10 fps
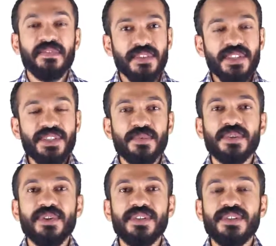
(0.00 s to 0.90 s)
First,
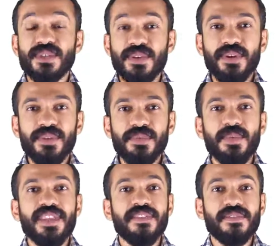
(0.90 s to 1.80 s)
we're going to start
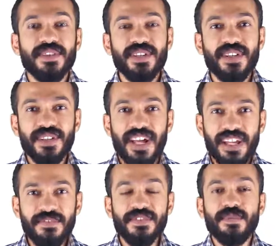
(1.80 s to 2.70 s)
with a vertical
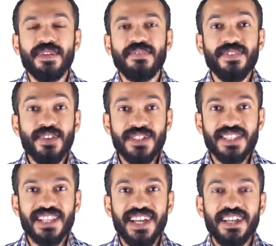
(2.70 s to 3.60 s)
line from the
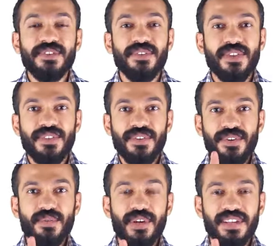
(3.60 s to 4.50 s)
first line to the
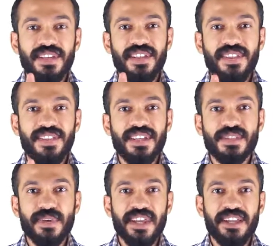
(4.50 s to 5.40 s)
third one,
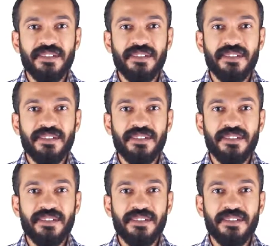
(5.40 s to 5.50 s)
this way.